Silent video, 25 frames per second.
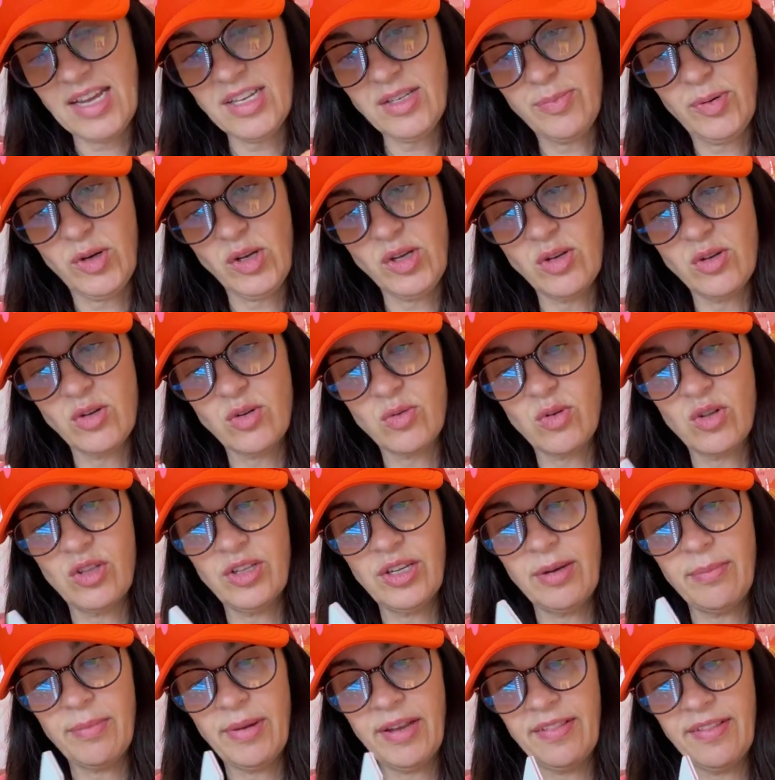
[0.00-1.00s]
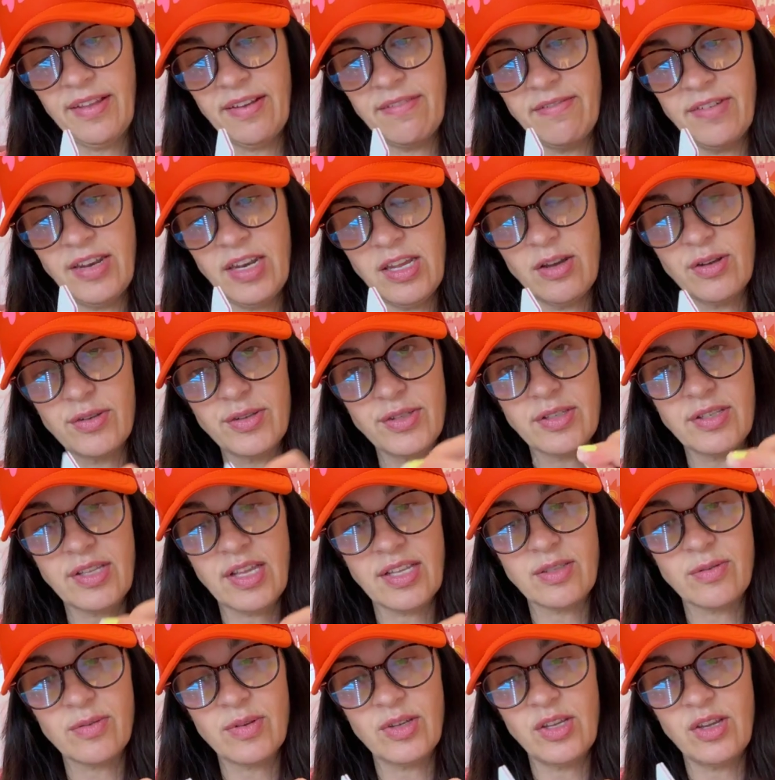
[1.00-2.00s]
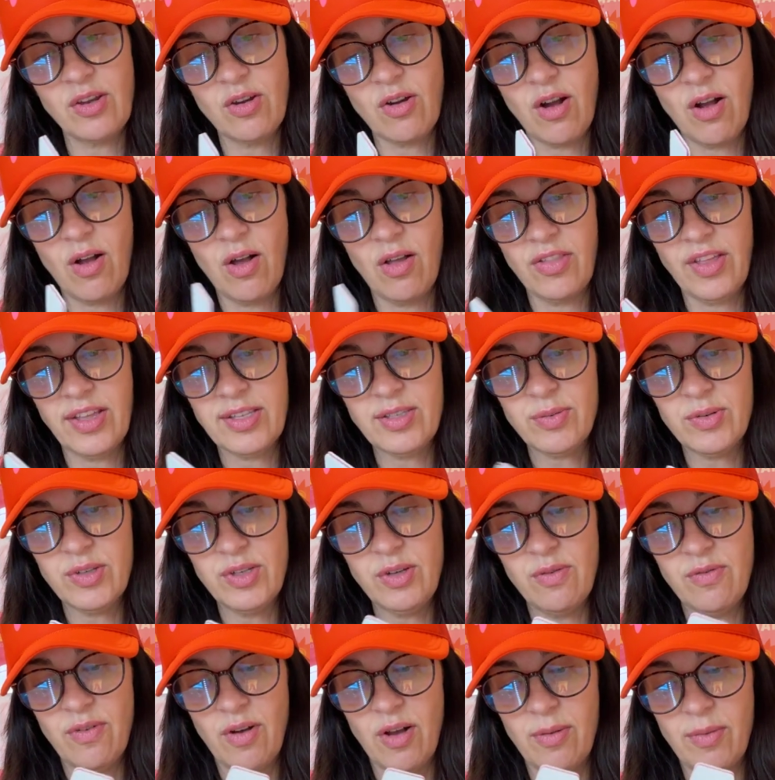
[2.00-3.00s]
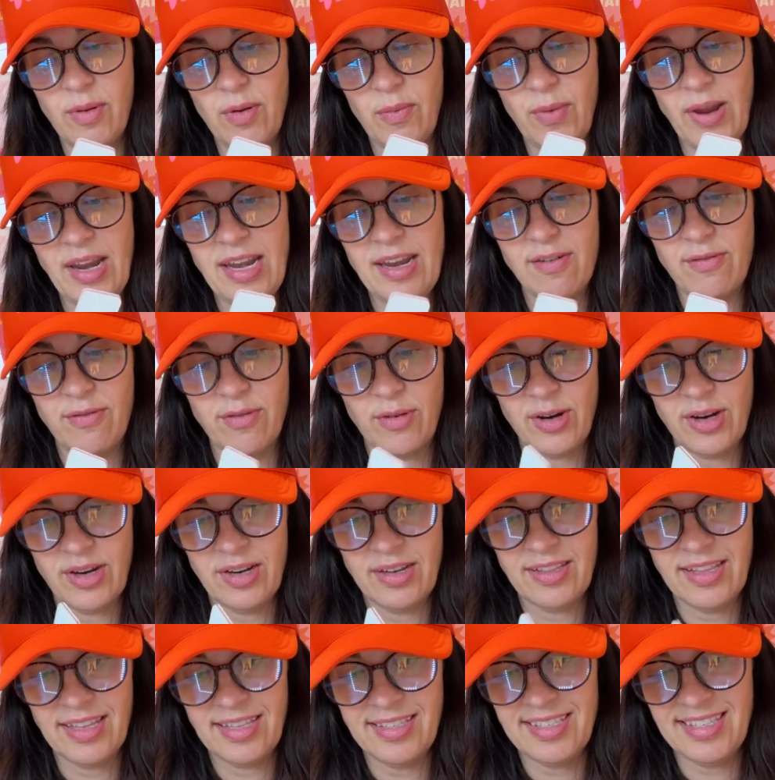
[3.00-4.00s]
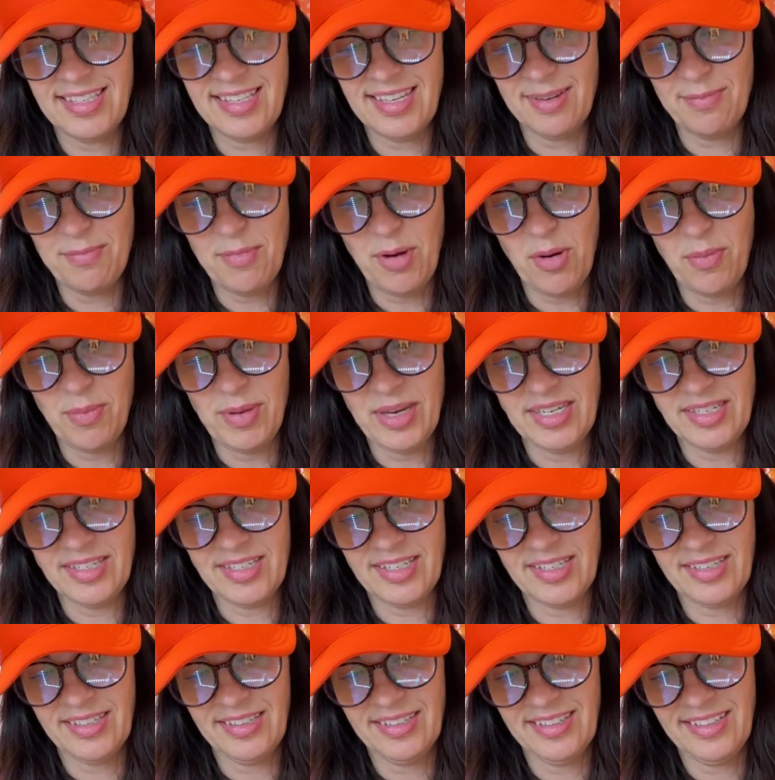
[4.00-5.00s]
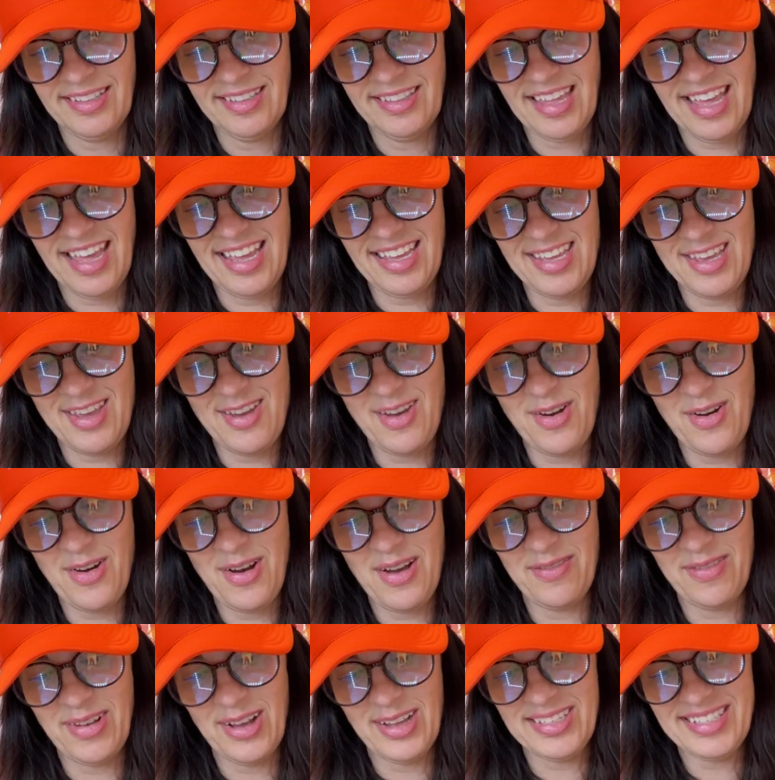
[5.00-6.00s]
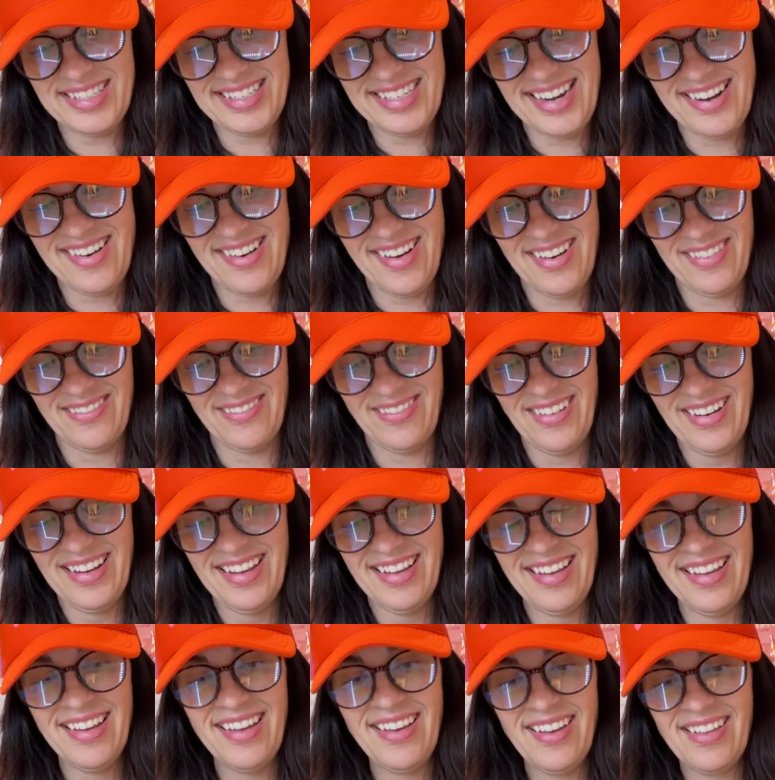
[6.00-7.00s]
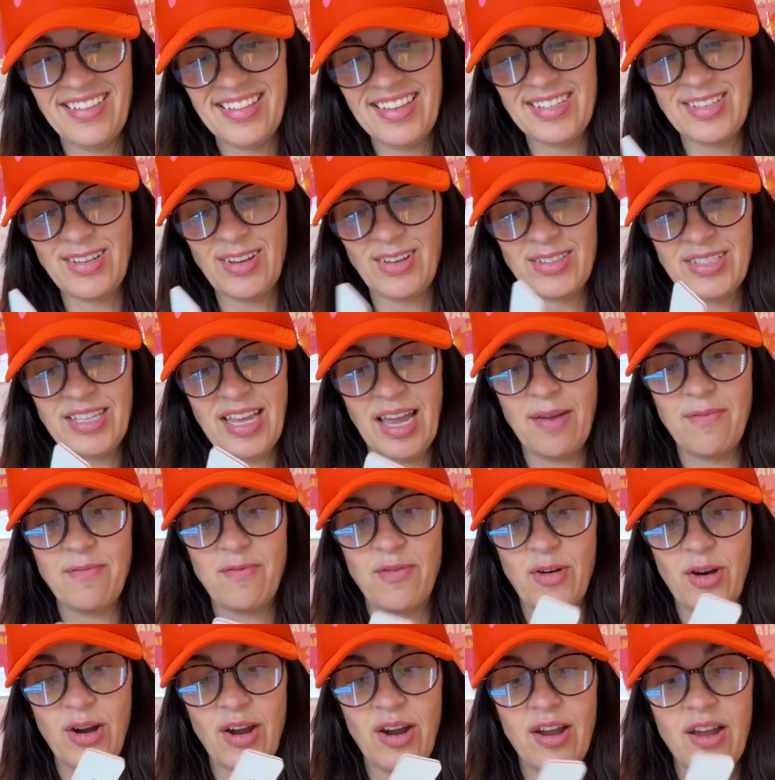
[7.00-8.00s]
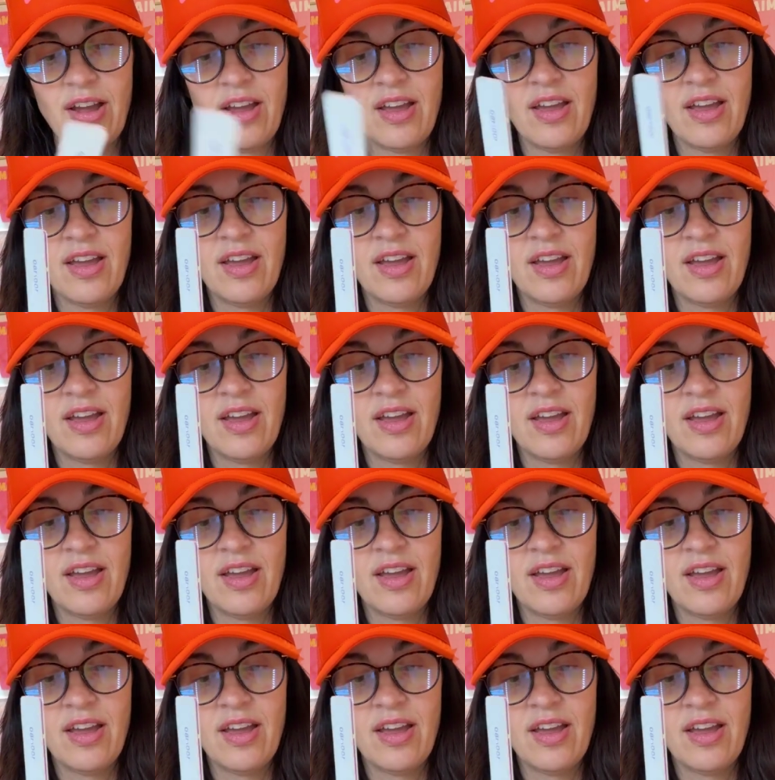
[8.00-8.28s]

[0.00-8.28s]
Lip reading: As per usual in my live videos. That's what you've all been waiting for. That's the moment that you have all stayed on this whole time for.